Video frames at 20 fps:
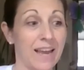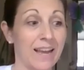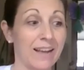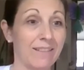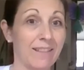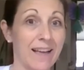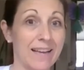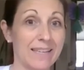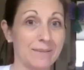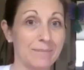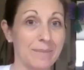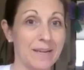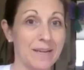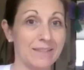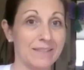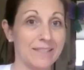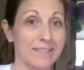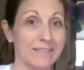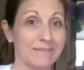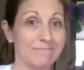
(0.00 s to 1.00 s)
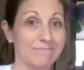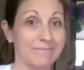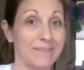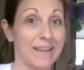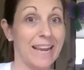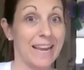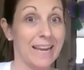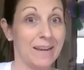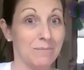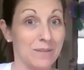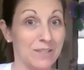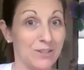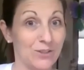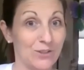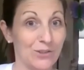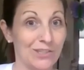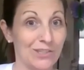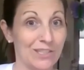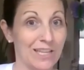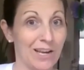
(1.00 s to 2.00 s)
and classmates and
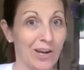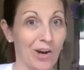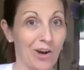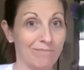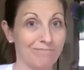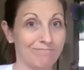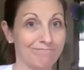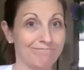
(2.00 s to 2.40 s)
Mr. Slinger.